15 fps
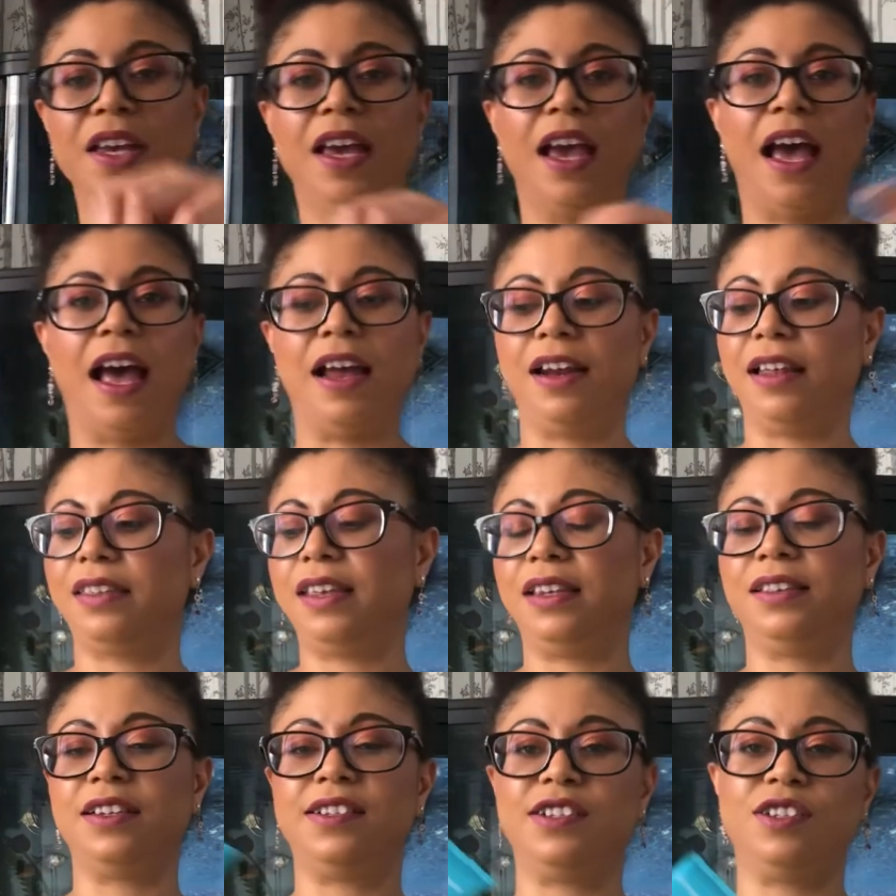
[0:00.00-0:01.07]
And I think
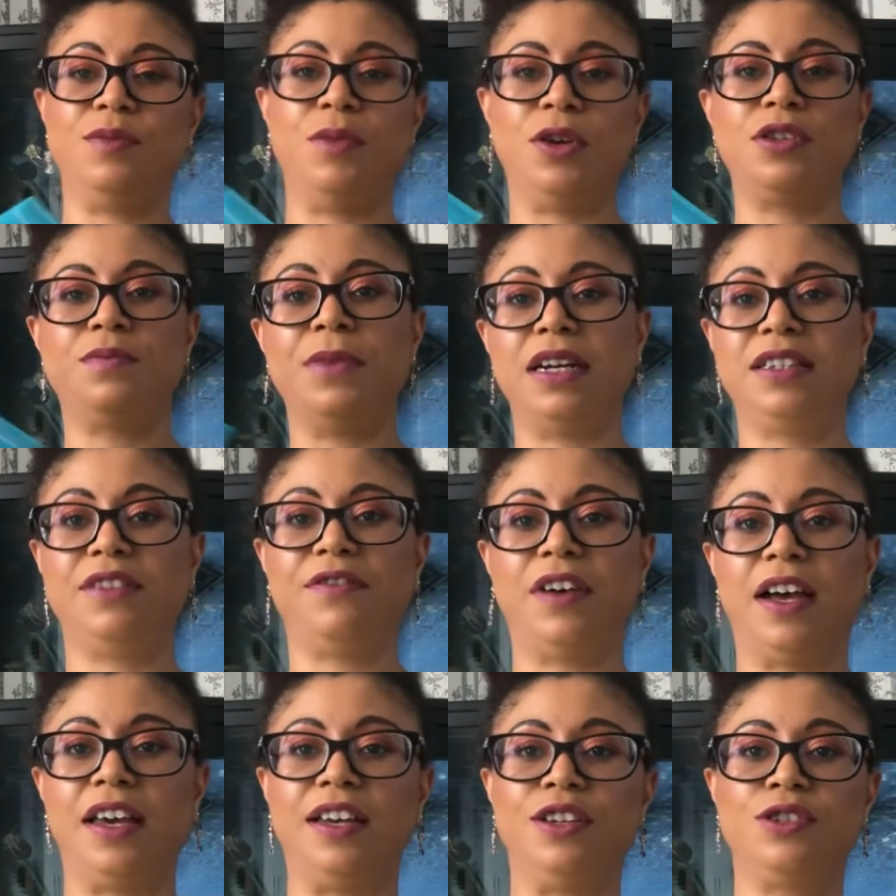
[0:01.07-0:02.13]
this is the most
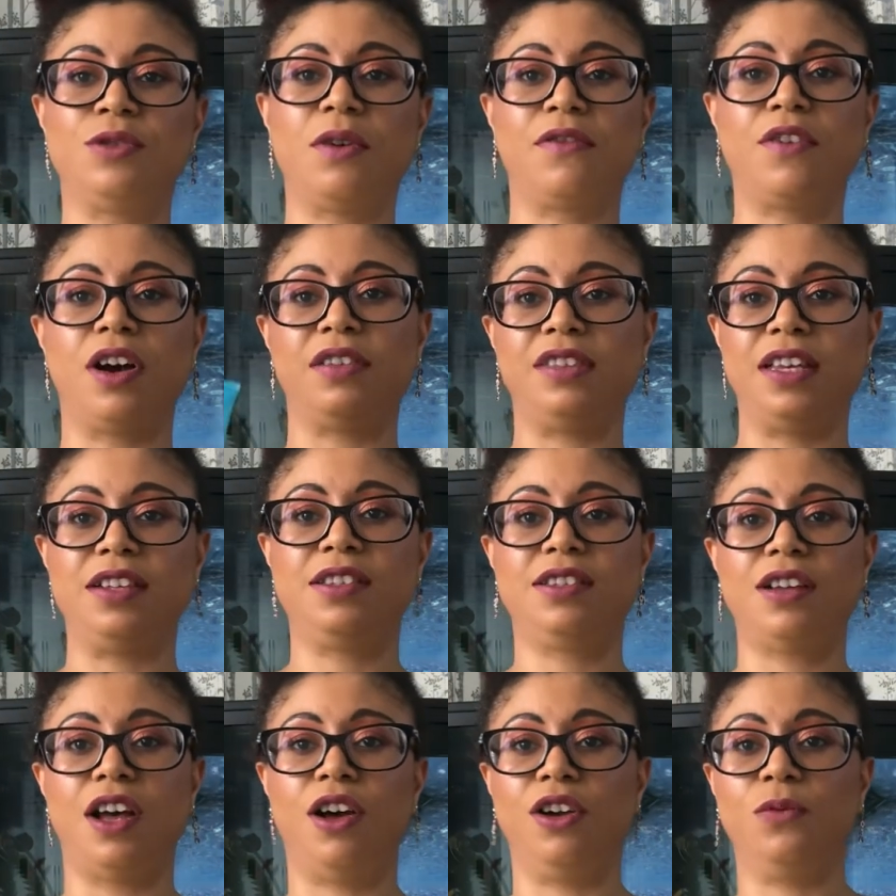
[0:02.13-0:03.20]
mattifying. So I've got this
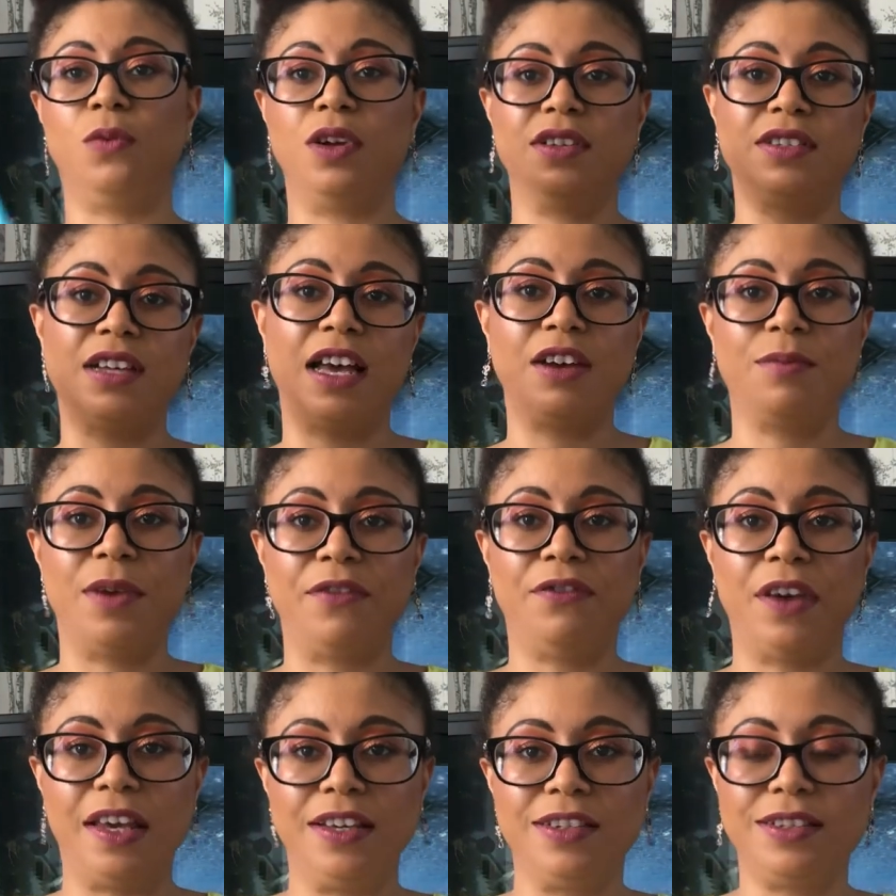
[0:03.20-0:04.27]
on one side of my
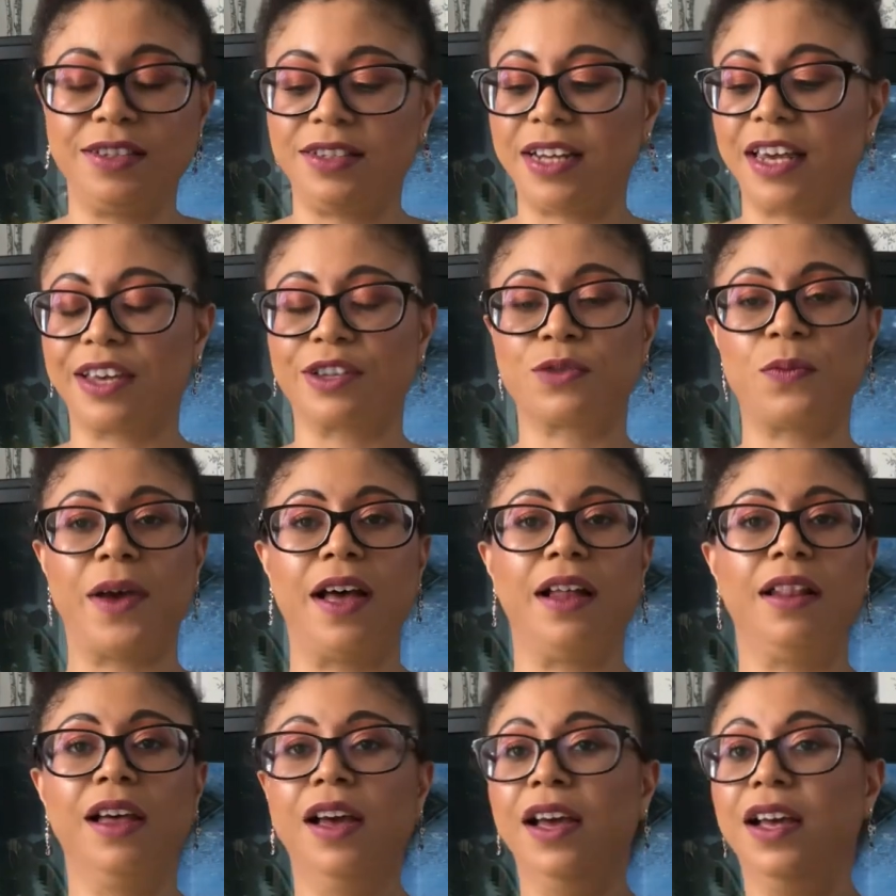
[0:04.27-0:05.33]
face today as
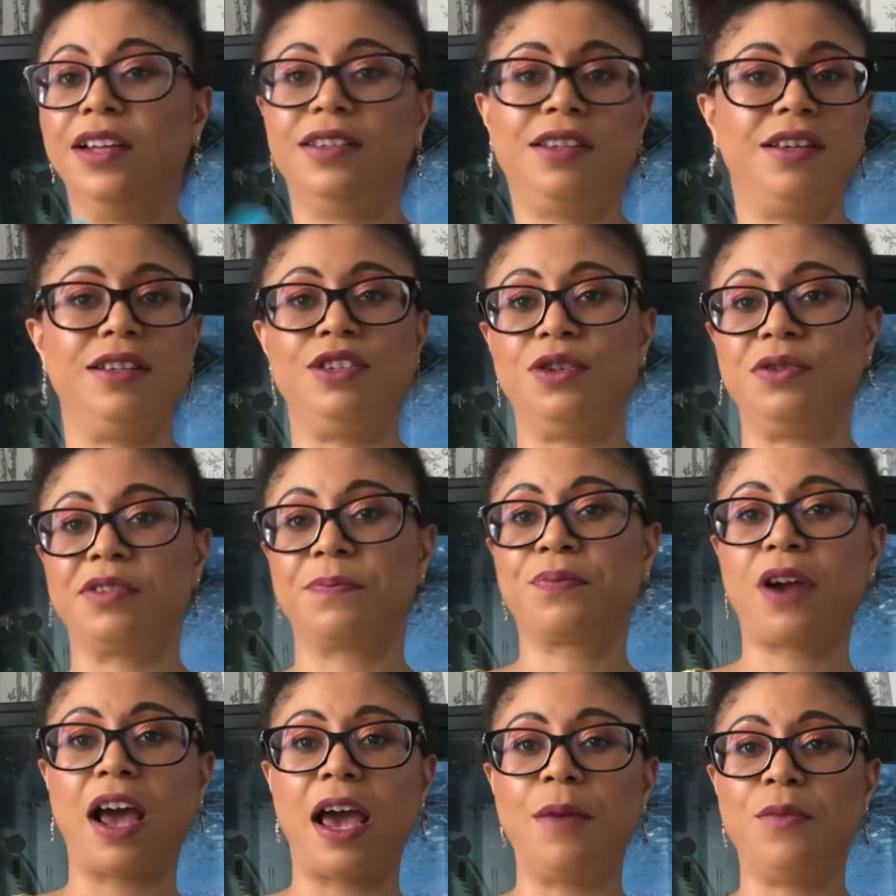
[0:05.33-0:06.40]
well. Didn't use a
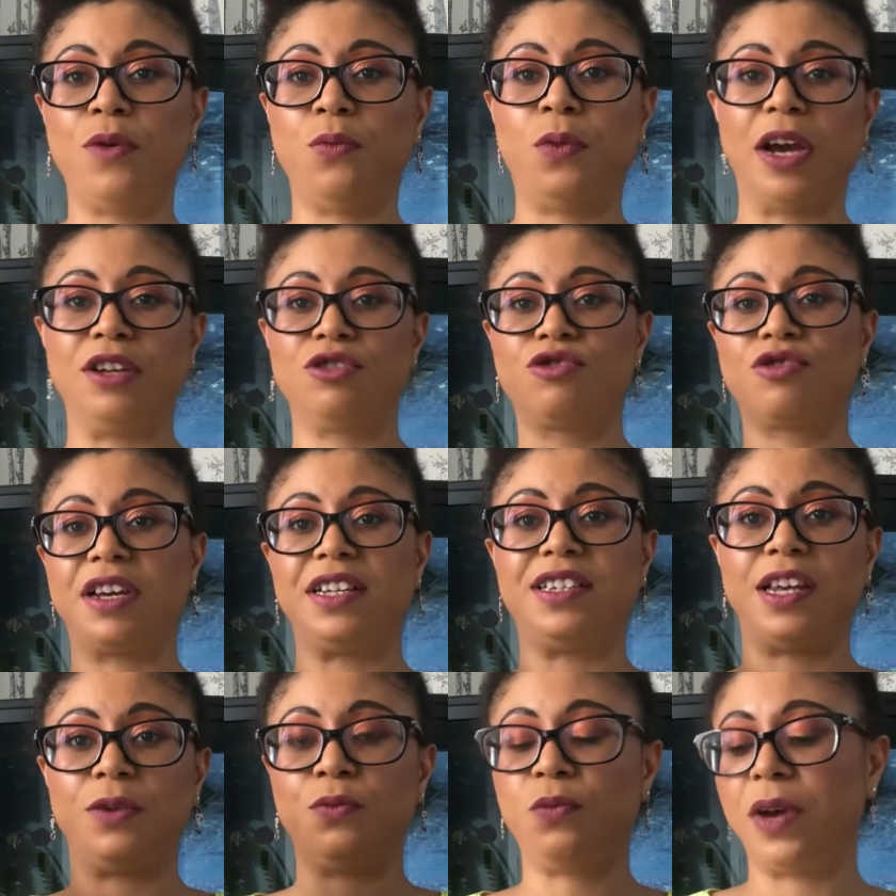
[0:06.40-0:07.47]
primer, went straight
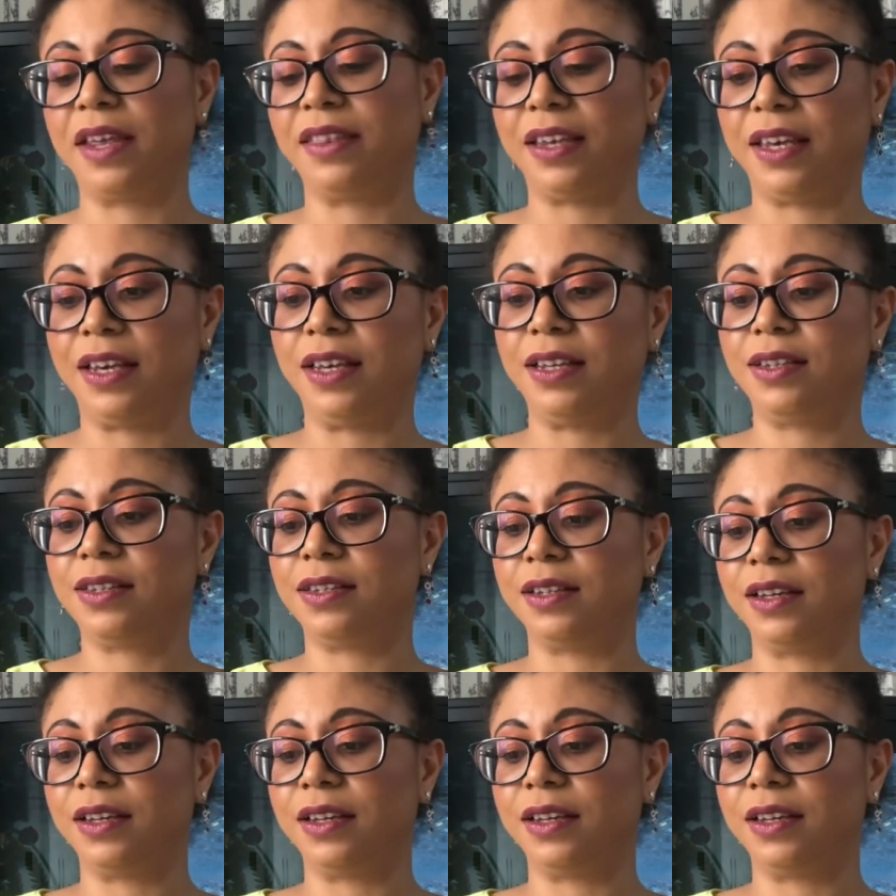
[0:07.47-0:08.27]
in with it.